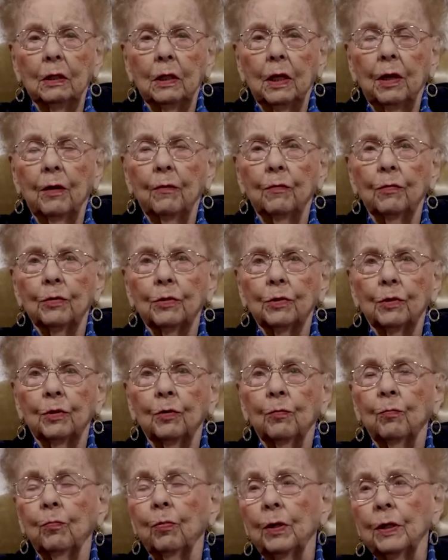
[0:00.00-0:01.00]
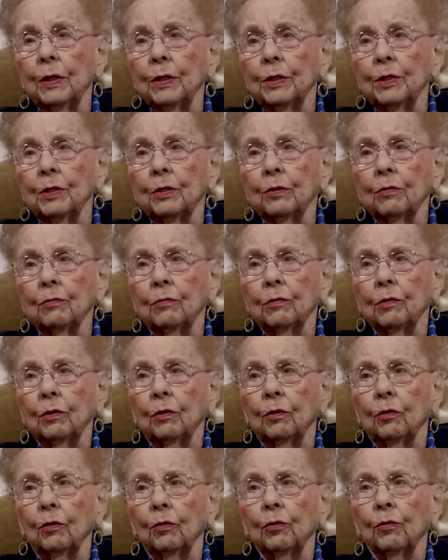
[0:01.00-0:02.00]
it was a good place to
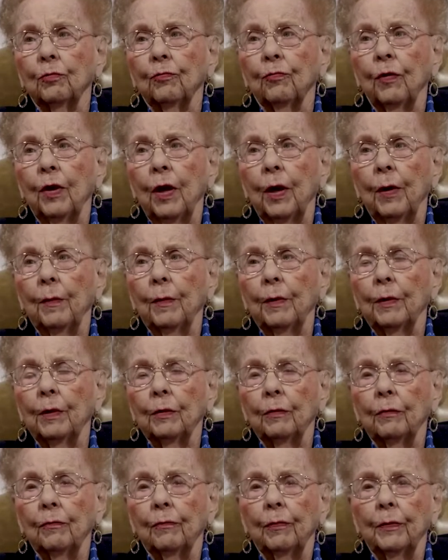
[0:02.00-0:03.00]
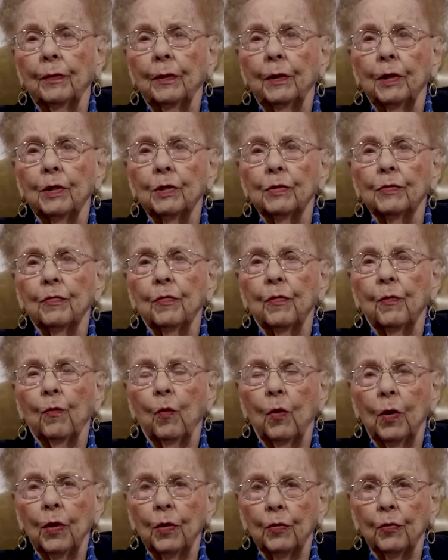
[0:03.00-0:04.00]
learn to fly because of the
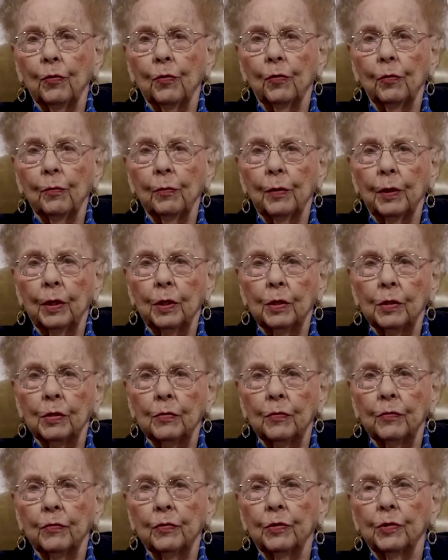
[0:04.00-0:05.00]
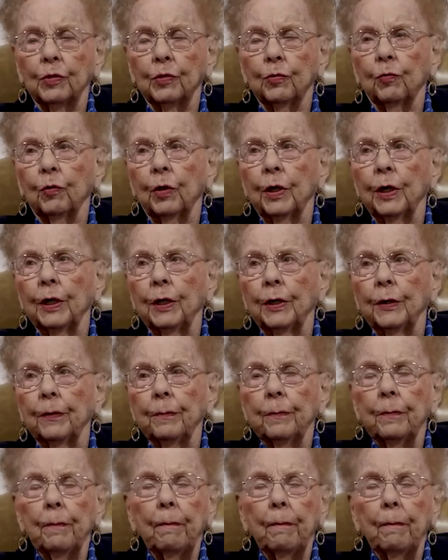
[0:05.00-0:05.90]
weather and because of the terrain.